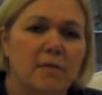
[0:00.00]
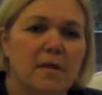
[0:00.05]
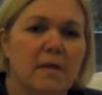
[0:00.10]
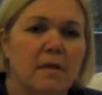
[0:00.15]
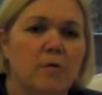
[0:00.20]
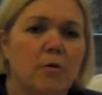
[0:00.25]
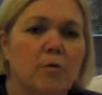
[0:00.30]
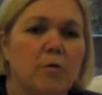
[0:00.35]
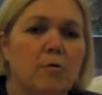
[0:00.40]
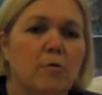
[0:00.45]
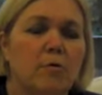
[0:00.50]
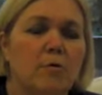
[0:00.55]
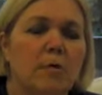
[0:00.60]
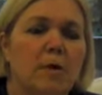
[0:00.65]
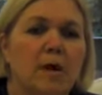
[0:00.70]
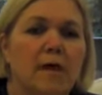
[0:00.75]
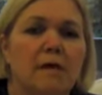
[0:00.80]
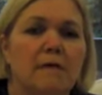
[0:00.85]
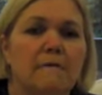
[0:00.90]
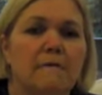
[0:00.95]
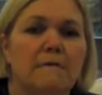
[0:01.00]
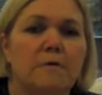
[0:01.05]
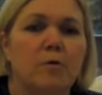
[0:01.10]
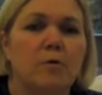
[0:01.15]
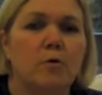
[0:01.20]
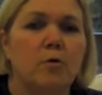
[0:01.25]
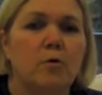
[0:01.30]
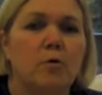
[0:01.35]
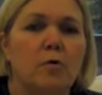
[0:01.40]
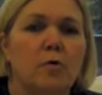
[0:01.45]
So if
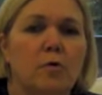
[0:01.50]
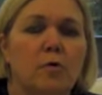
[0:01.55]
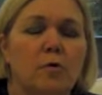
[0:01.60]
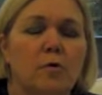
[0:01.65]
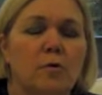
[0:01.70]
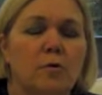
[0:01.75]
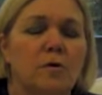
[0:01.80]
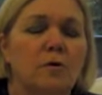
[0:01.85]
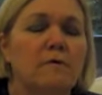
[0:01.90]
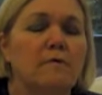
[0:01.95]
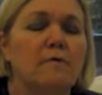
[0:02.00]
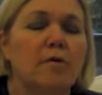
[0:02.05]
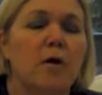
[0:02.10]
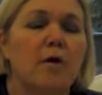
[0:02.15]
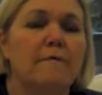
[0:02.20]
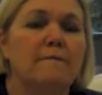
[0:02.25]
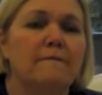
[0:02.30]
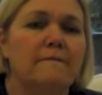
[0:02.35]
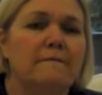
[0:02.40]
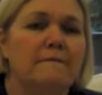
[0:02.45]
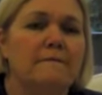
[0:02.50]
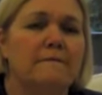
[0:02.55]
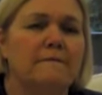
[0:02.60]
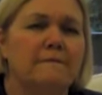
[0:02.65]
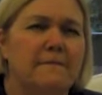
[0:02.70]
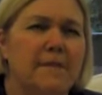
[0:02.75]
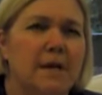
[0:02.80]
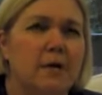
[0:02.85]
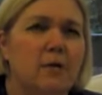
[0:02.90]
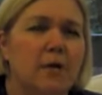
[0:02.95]
you've got
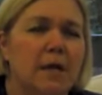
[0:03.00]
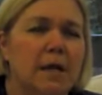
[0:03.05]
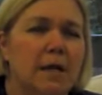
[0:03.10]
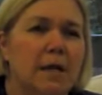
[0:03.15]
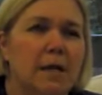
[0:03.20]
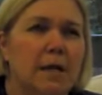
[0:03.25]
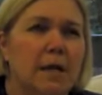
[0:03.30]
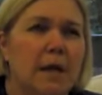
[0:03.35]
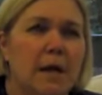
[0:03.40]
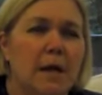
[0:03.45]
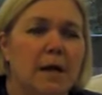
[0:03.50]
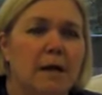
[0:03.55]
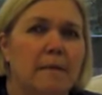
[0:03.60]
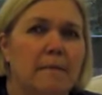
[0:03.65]
very